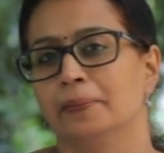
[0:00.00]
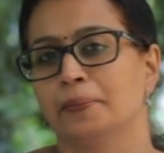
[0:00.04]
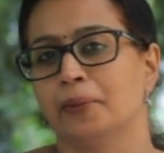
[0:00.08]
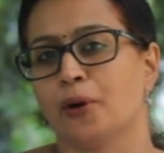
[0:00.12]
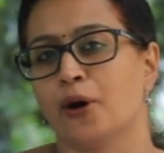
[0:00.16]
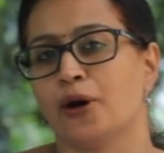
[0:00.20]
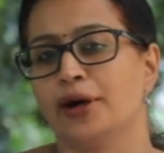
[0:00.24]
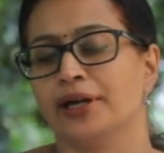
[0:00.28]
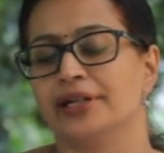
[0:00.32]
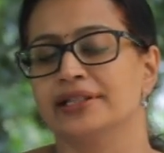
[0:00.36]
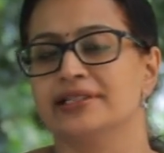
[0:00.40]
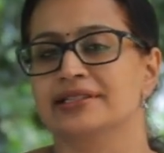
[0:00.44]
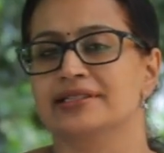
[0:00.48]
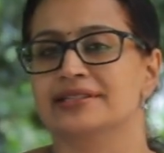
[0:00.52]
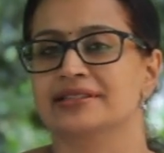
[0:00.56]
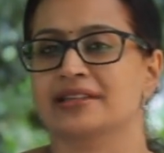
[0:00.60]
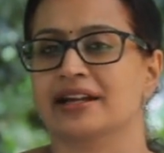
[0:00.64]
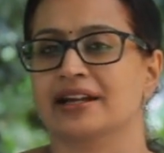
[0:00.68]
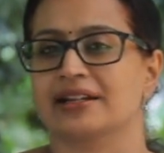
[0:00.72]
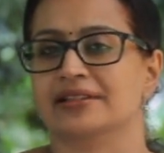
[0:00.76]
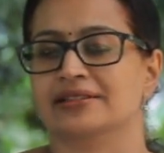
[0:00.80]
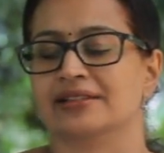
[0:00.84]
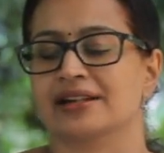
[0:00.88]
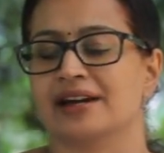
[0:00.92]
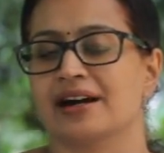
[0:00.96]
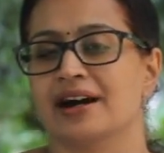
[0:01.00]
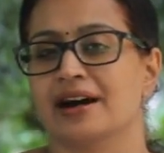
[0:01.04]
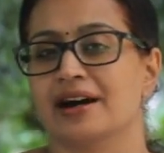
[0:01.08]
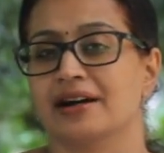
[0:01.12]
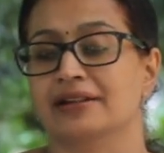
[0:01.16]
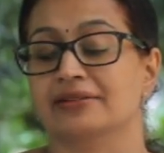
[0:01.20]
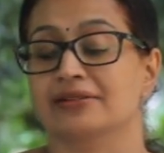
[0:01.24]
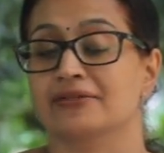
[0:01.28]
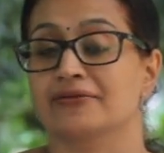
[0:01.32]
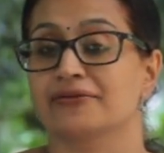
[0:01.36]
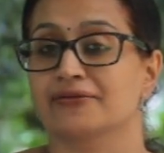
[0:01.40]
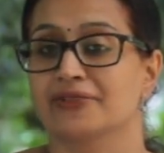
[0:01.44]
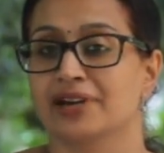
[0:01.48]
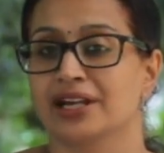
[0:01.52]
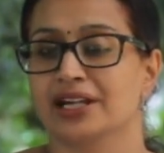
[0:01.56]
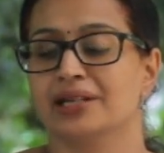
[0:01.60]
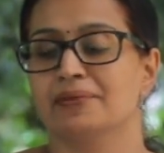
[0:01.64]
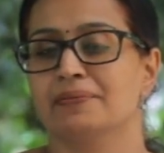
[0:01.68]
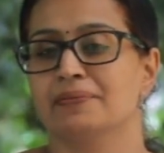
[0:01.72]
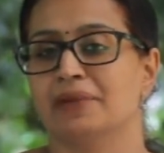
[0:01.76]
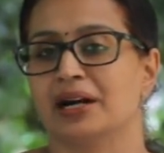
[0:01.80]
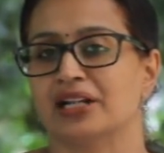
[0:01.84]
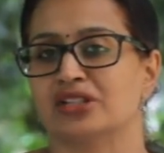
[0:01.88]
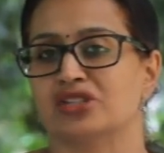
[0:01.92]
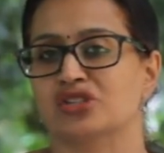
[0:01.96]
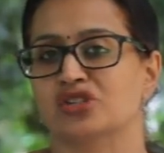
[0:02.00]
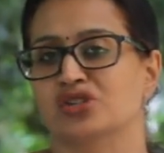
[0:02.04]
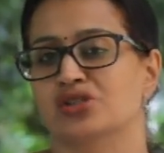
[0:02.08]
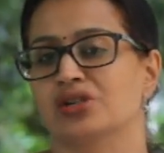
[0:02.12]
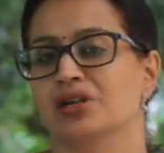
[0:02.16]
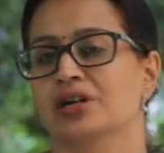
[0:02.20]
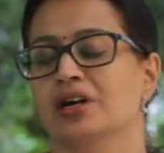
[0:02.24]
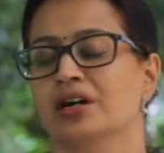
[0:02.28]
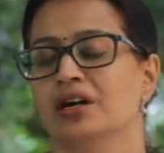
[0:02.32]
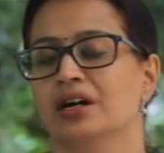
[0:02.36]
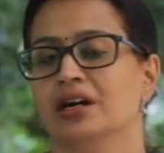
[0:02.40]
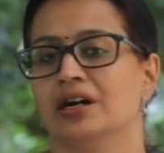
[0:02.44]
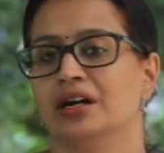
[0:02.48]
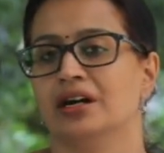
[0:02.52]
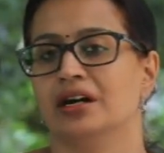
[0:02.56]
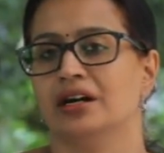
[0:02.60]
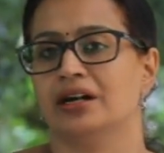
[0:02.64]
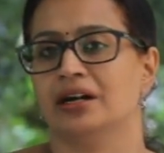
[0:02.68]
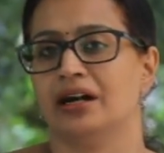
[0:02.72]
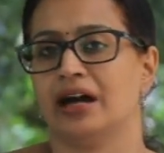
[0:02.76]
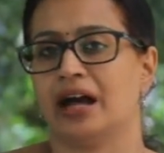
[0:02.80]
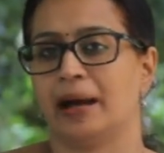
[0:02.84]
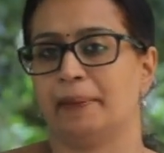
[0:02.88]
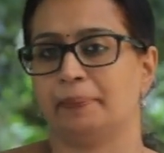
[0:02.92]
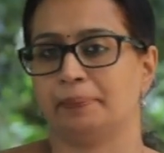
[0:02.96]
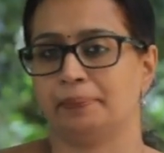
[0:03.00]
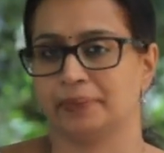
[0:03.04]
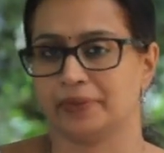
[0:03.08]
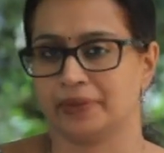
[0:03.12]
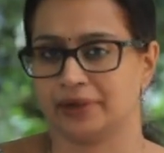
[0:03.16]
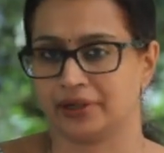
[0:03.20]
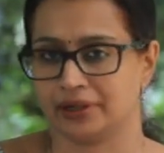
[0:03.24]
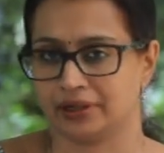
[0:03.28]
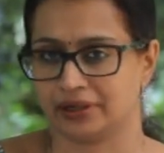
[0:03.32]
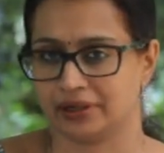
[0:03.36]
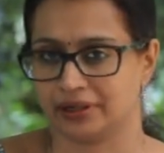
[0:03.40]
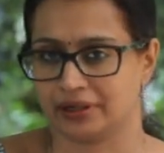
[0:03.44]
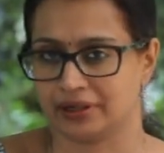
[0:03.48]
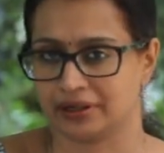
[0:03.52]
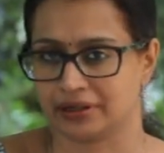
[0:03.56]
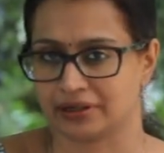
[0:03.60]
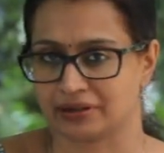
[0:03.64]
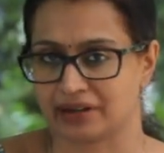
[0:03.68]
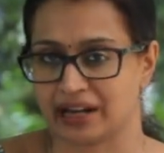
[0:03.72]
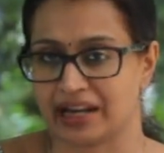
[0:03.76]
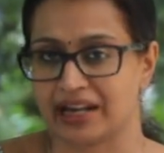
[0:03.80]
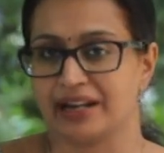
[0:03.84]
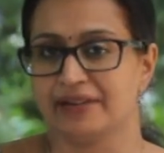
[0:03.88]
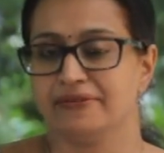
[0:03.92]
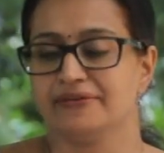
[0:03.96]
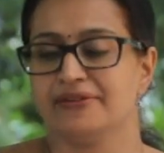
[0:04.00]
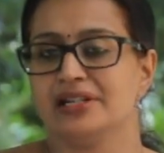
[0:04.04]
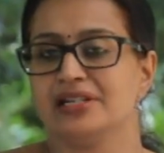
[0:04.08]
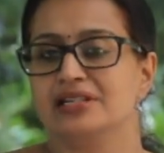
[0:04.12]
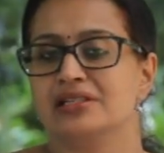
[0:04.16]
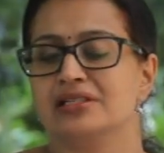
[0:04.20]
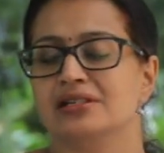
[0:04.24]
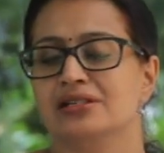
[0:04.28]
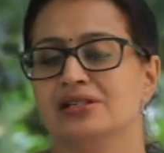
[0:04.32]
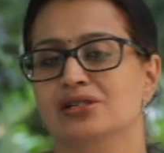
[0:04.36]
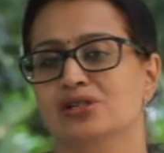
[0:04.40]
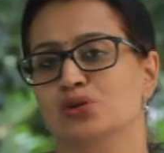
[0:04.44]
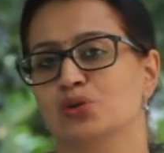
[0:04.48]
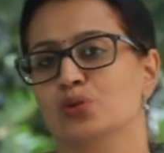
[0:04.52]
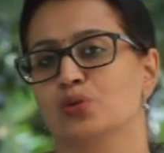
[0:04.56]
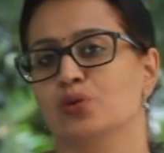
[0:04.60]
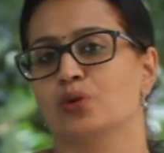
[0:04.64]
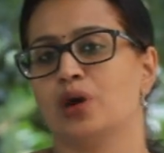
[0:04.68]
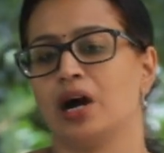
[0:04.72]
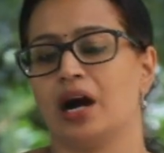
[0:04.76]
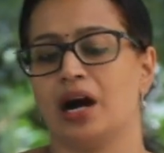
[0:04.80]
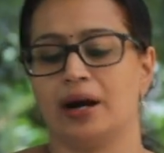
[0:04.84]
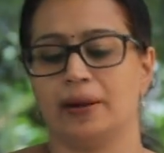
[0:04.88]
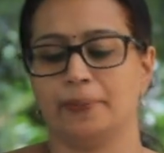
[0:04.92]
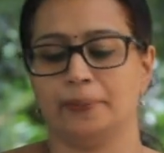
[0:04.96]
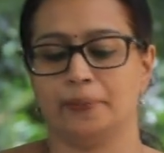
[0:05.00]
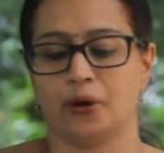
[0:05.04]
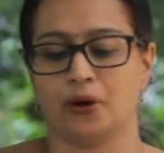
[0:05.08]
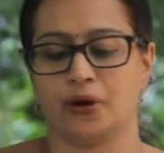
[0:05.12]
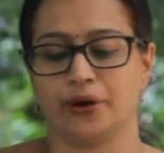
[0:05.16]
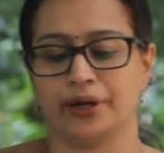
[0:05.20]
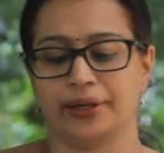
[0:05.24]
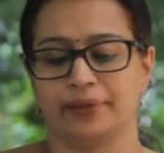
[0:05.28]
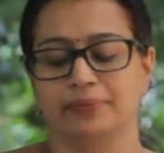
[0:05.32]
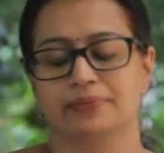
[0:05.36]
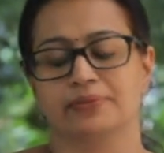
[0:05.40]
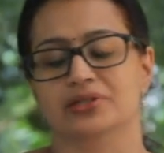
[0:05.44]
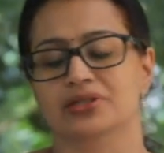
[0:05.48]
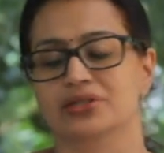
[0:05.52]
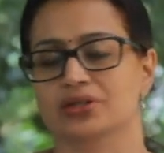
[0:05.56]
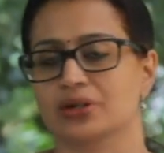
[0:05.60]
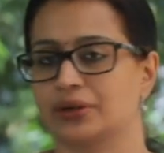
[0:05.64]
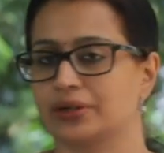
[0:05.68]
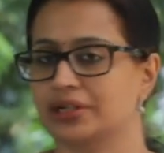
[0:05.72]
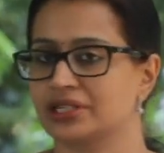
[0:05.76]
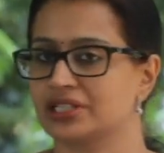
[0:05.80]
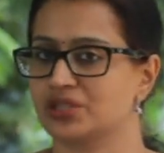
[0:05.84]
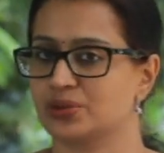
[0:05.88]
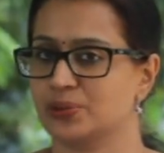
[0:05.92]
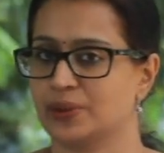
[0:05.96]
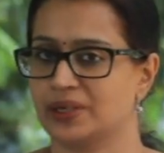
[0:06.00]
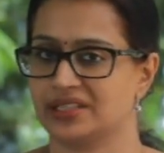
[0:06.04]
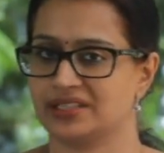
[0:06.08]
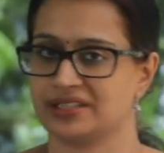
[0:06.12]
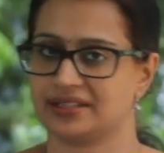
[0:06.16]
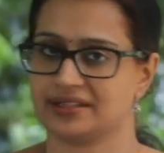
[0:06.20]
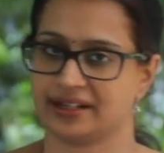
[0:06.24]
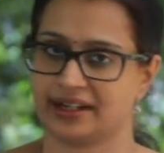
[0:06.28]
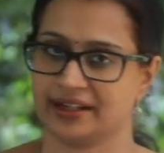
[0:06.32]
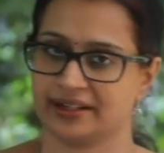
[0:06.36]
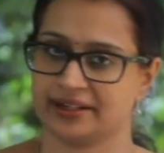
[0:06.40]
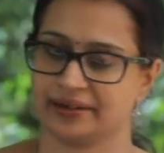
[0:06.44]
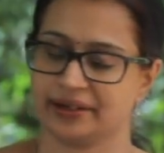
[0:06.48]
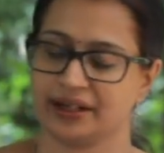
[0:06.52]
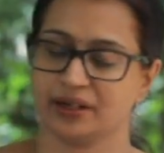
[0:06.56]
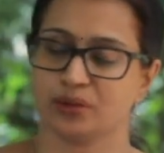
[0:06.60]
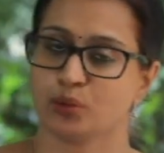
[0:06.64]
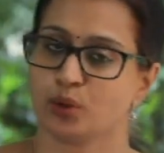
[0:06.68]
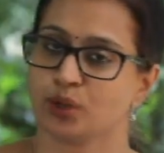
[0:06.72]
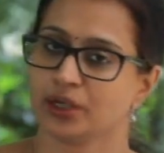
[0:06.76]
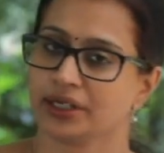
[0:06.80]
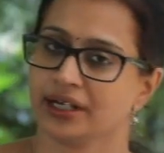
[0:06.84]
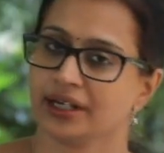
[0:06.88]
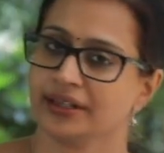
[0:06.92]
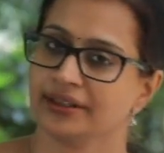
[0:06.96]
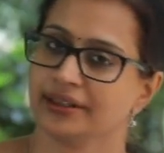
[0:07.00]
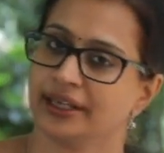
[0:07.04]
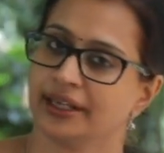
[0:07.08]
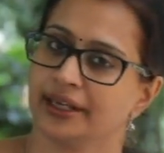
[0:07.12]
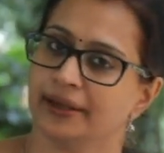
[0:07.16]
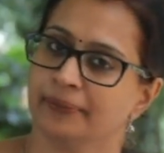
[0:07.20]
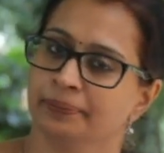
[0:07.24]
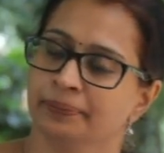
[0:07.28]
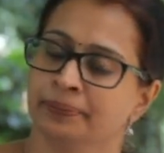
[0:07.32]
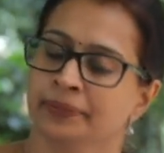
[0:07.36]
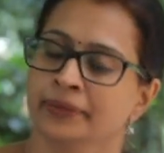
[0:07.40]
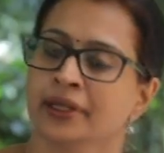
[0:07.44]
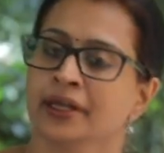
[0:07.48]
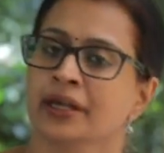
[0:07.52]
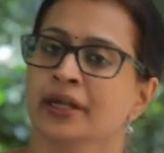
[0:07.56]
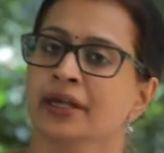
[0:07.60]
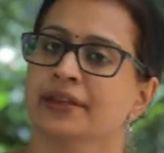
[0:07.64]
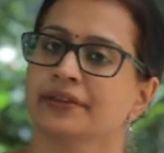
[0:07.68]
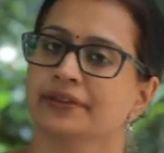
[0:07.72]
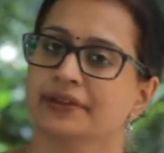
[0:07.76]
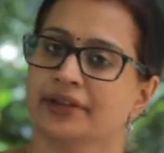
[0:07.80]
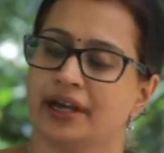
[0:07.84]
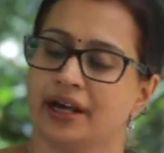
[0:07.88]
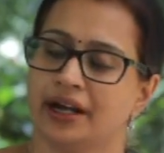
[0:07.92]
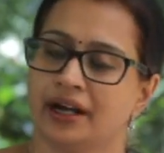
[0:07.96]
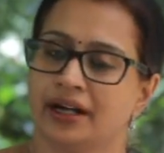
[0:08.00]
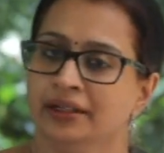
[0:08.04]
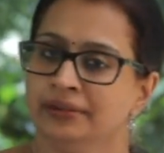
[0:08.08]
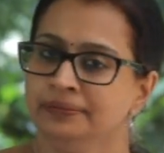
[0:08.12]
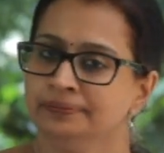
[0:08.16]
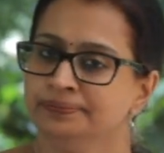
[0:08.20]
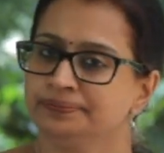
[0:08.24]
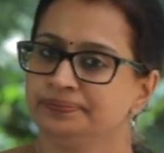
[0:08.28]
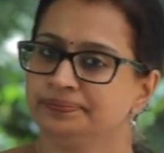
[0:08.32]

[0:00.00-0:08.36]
points that are very much relevant to our poem Sonnet 29. And what are they? They are: